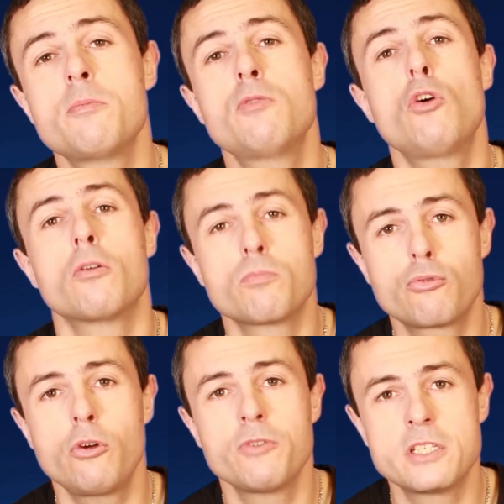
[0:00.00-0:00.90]
get me wrong,
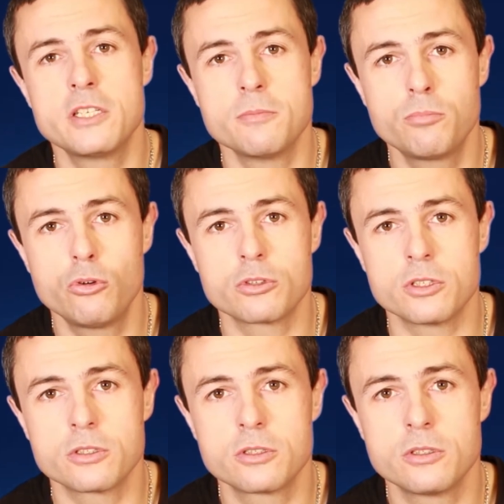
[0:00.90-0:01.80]
profit is
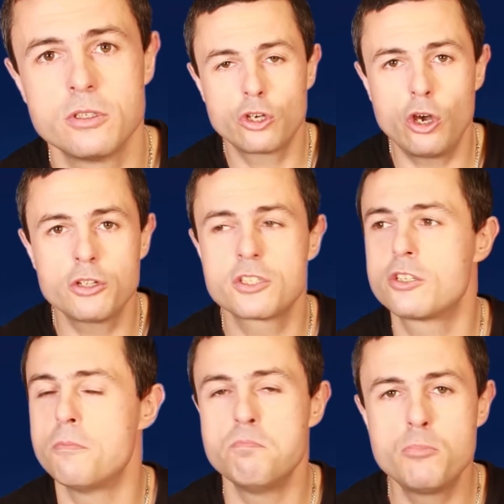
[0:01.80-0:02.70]
important.
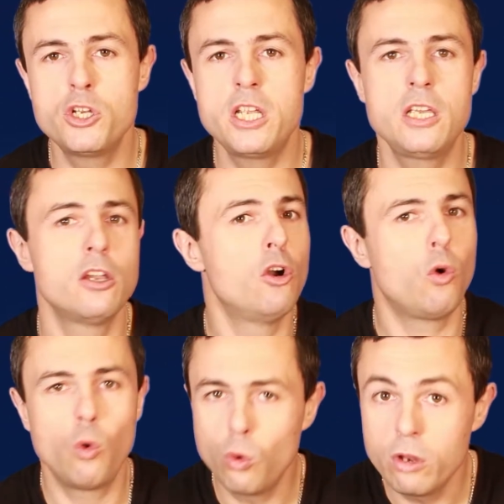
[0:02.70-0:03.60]
Cost, money,
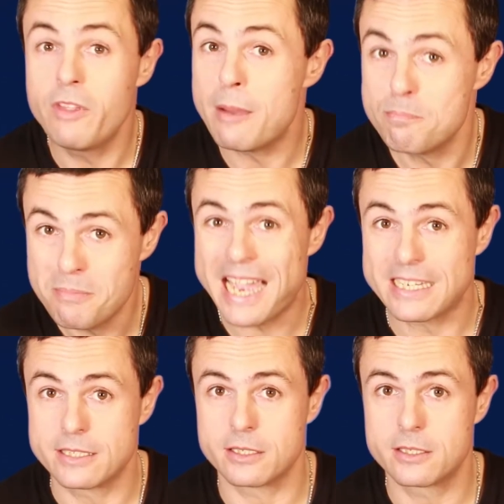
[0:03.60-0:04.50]
all of that
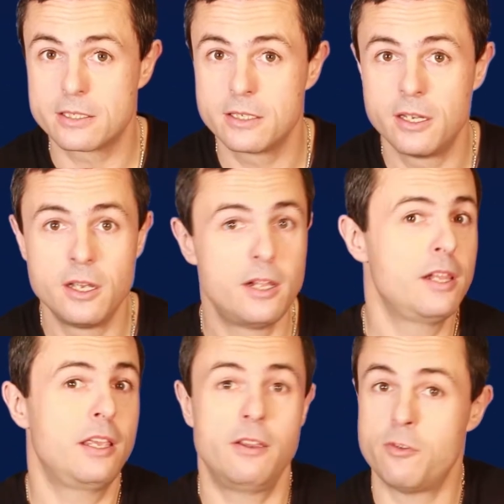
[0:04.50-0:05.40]
matters.
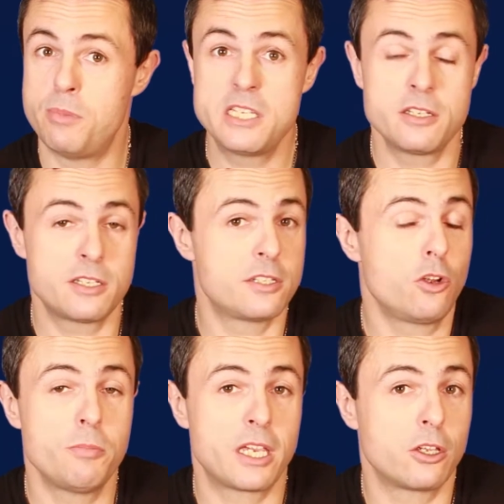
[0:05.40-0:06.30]
If a business is
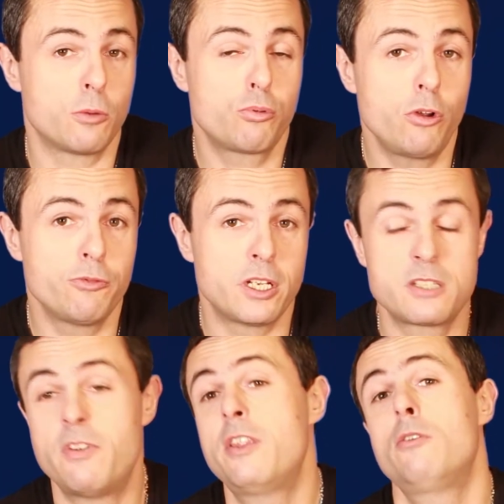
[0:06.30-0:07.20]
not making a
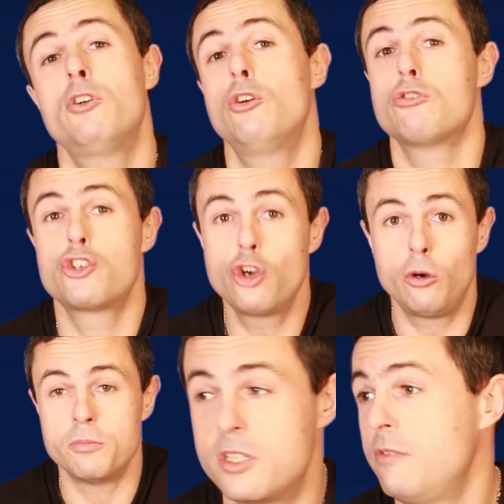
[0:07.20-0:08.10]
profit, then there are no
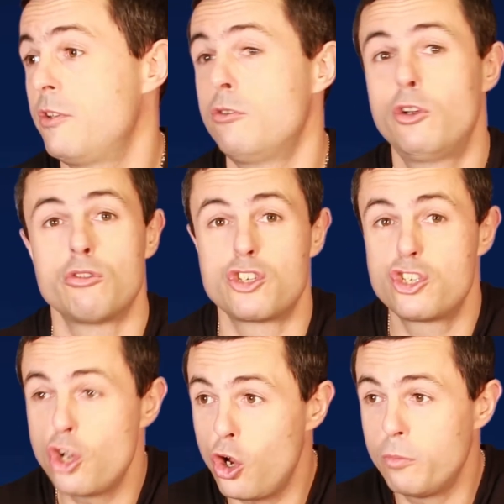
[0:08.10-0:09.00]
jobs. And if there are no
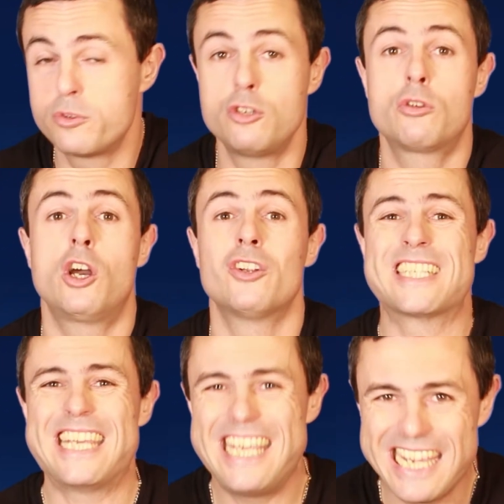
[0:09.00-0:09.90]
jobs, you can't
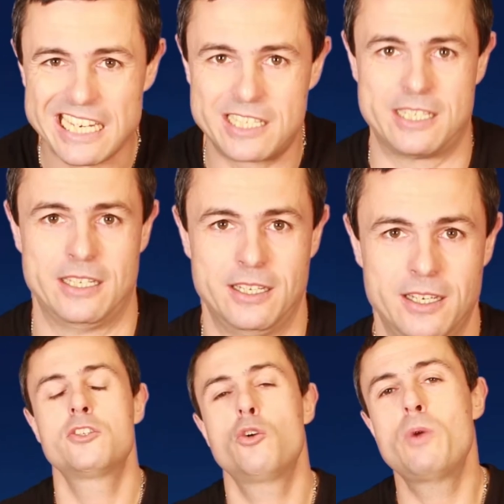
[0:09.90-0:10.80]
eat.
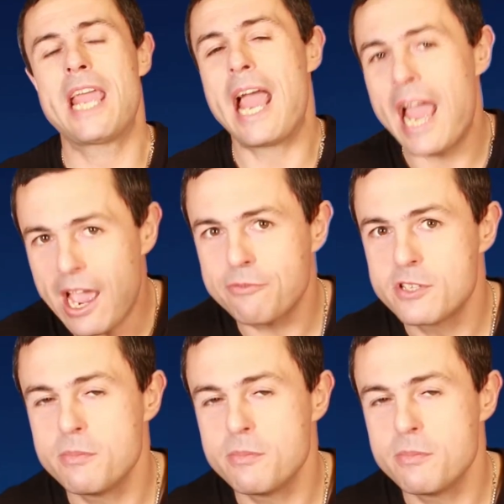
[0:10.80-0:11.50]
So we have to